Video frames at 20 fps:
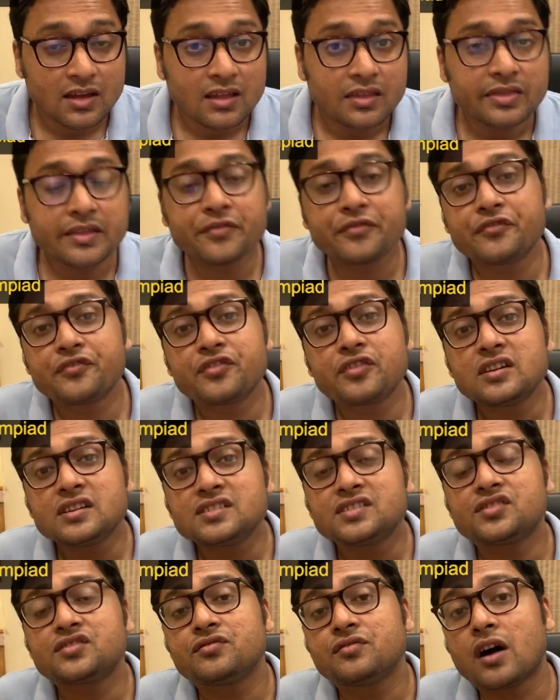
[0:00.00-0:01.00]
The
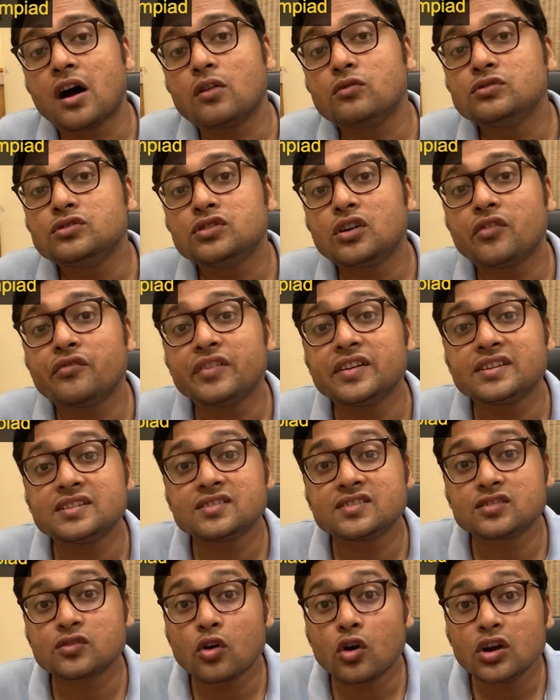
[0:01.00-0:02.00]
first round of it
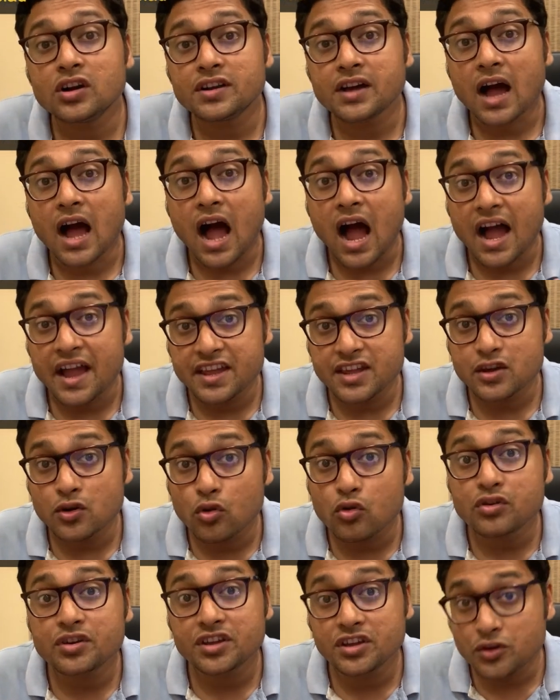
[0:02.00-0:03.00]
is called
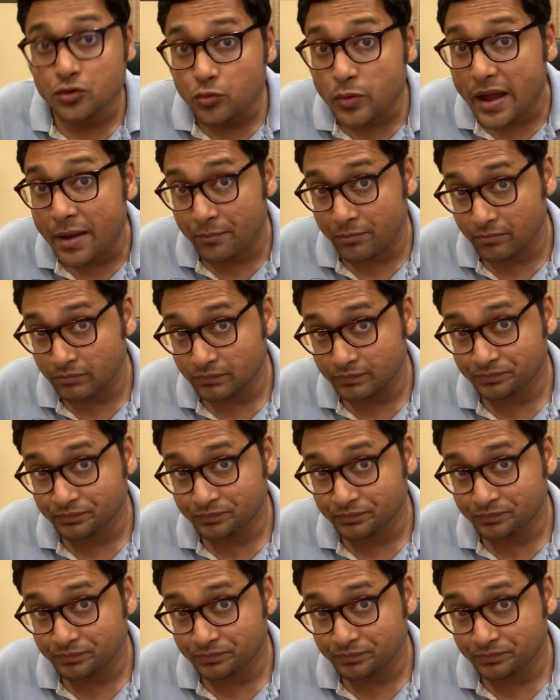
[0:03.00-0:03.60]
IOQM.